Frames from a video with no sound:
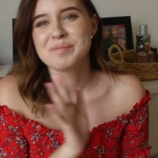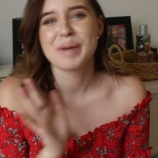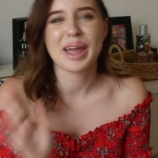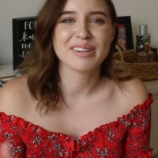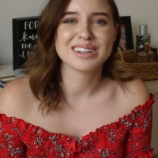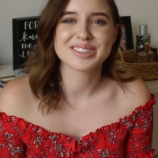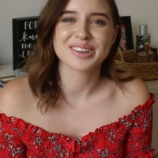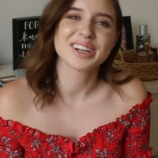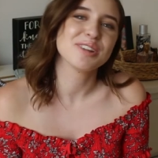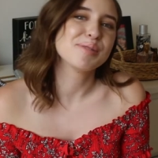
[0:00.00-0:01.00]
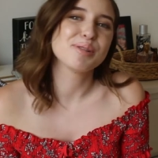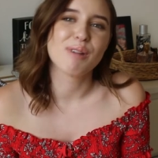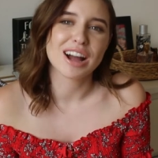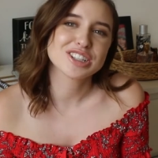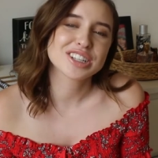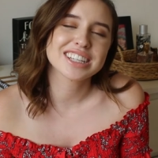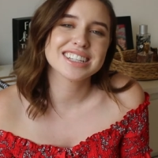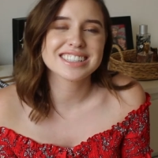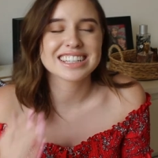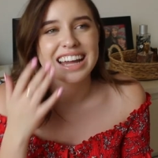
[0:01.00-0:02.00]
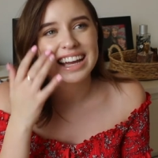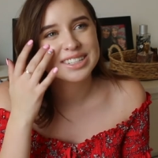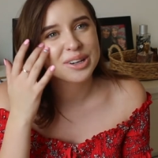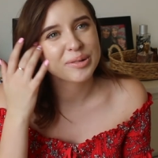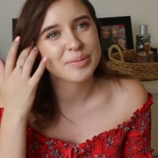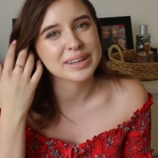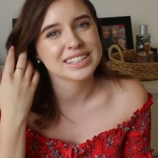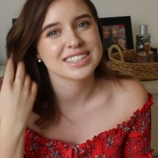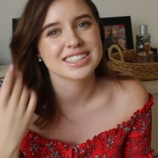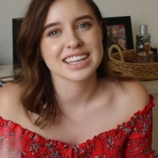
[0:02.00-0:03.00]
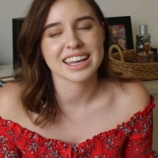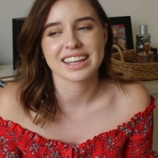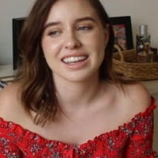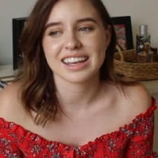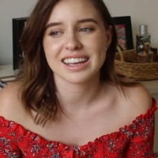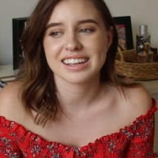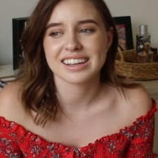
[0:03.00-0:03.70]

parents are going to be watching this, and I don't mean to say